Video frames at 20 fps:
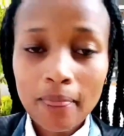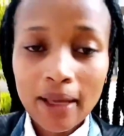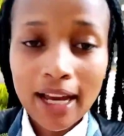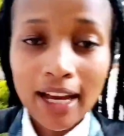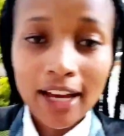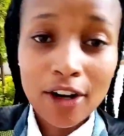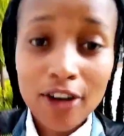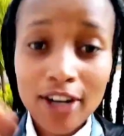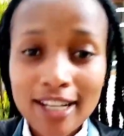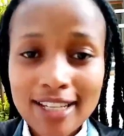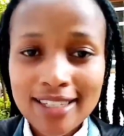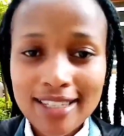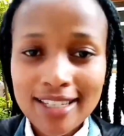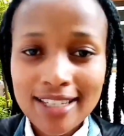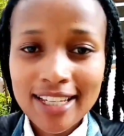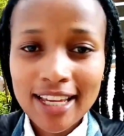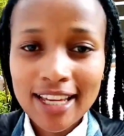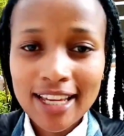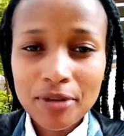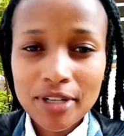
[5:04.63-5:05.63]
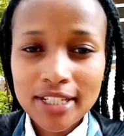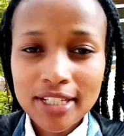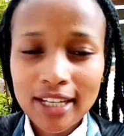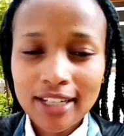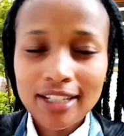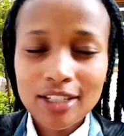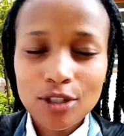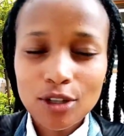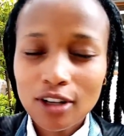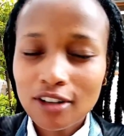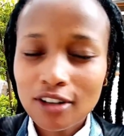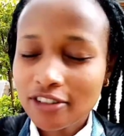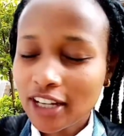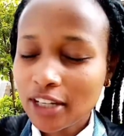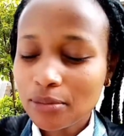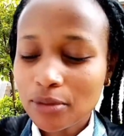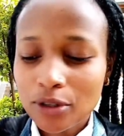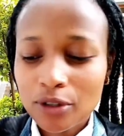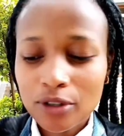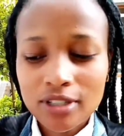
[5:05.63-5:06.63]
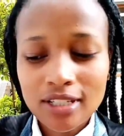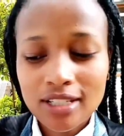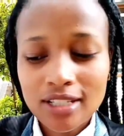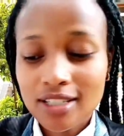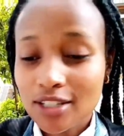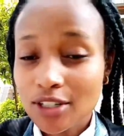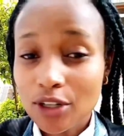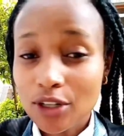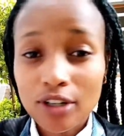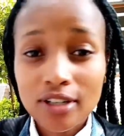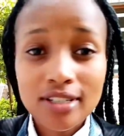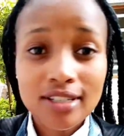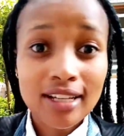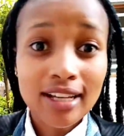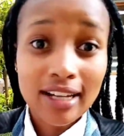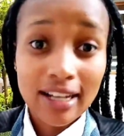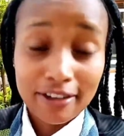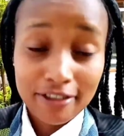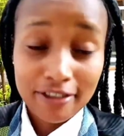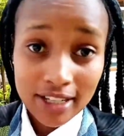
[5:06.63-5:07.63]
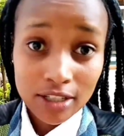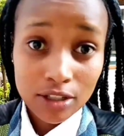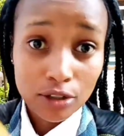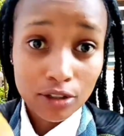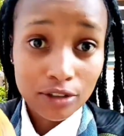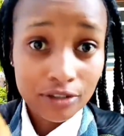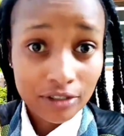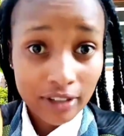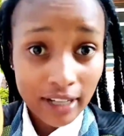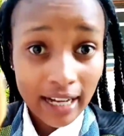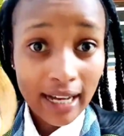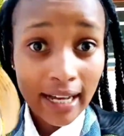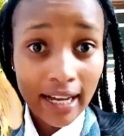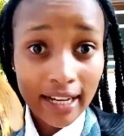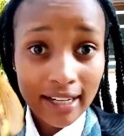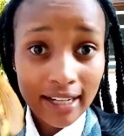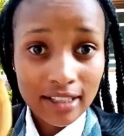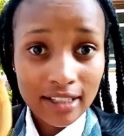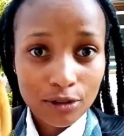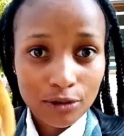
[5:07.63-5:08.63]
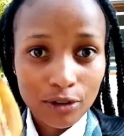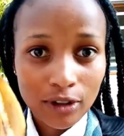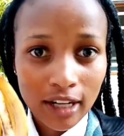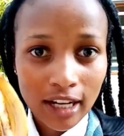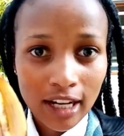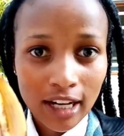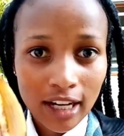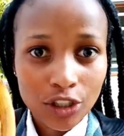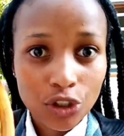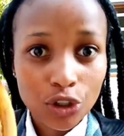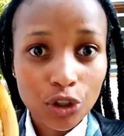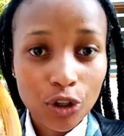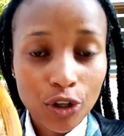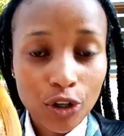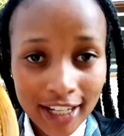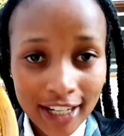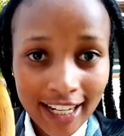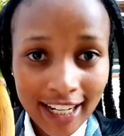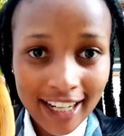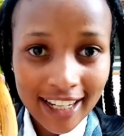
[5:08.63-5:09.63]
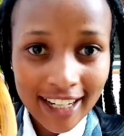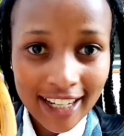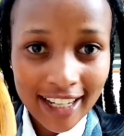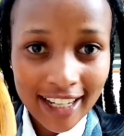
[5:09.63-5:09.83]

I don't want to sit here and pretend it's all fine because it's not. First off, I had this for lunch only.